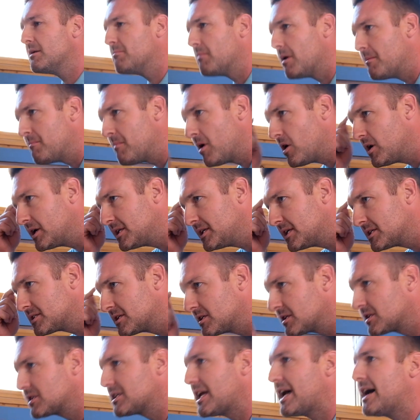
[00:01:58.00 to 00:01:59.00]
and my mind
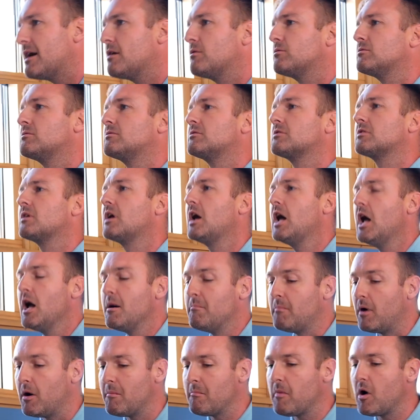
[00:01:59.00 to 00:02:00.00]
isn't sound.
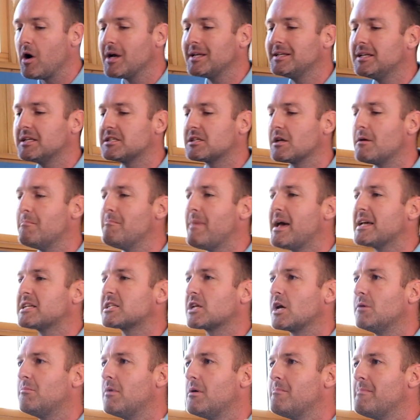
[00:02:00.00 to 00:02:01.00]
My mind is a mess,
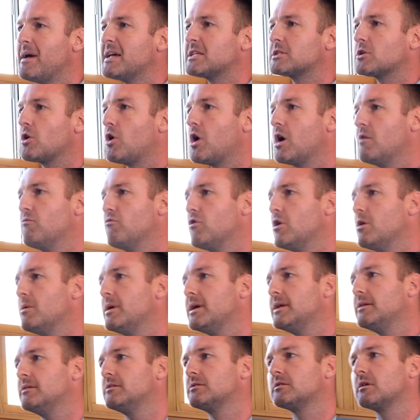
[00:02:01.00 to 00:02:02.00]
I'm a mess, I am
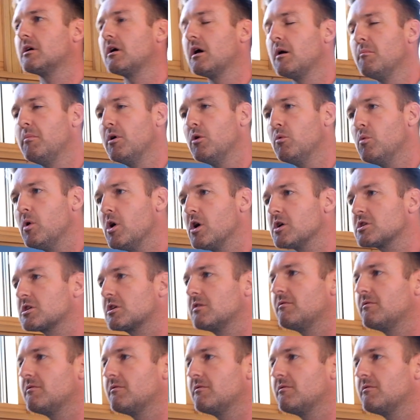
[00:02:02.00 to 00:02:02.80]
ruined. But worst